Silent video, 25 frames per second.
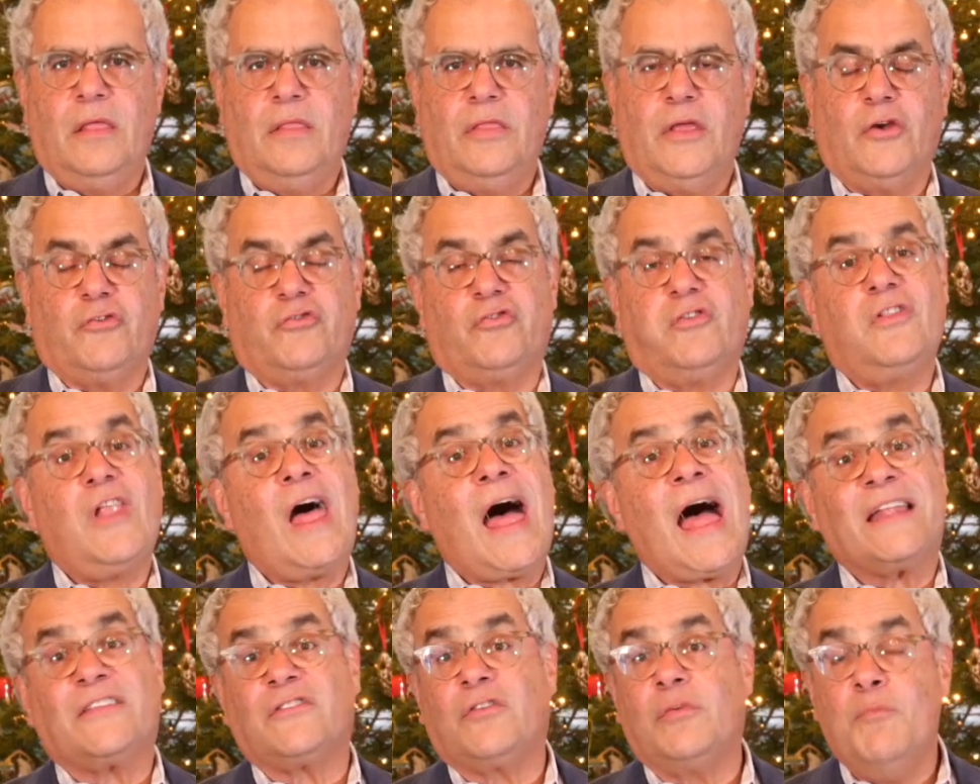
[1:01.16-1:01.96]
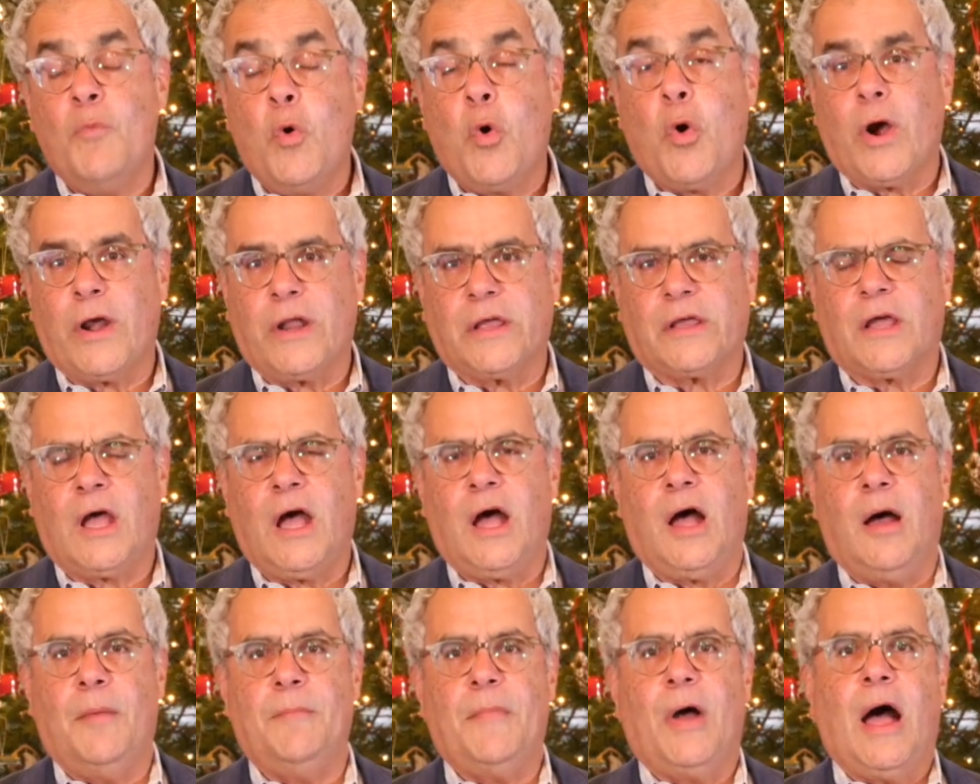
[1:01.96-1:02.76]
There's lots more to
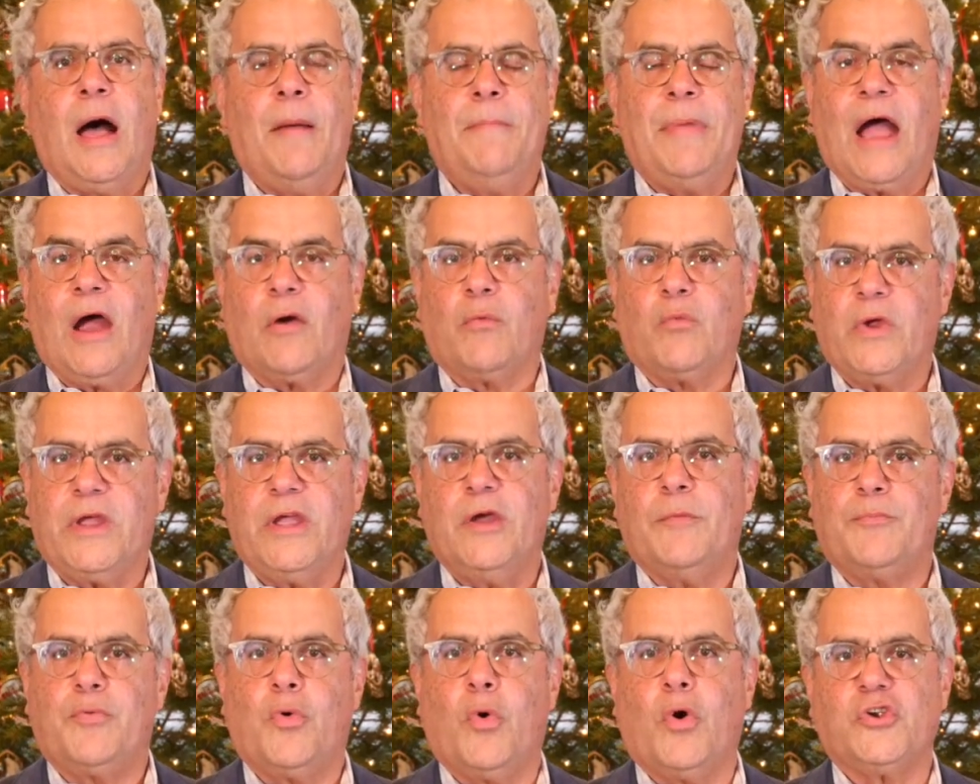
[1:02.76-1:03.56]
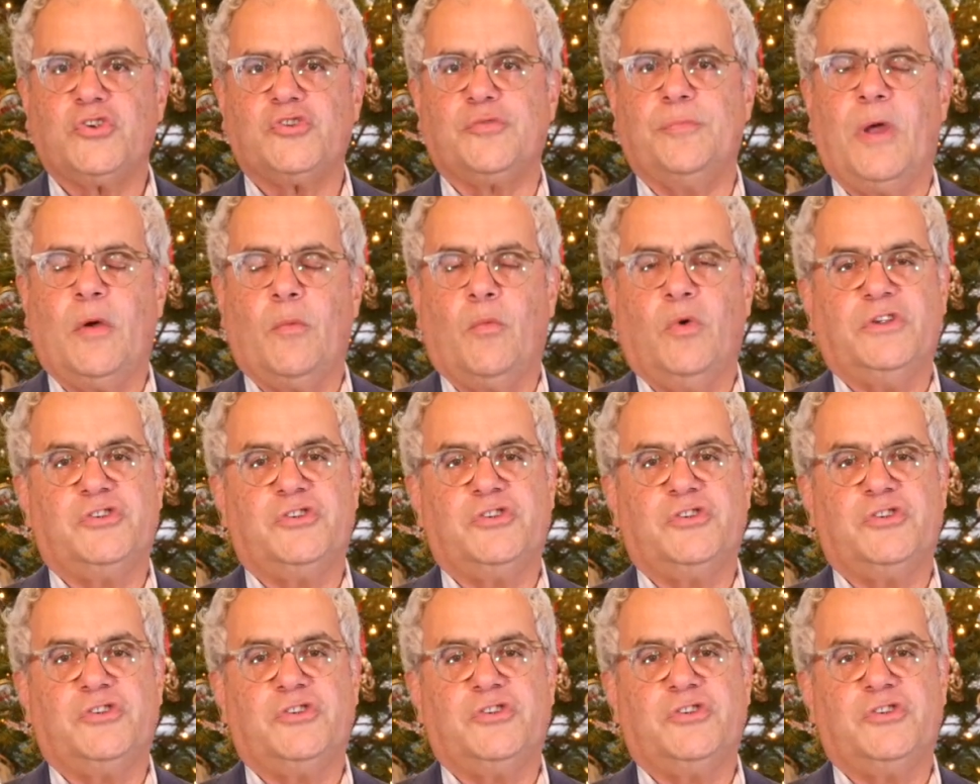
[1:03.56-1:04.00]
come about reapportionment,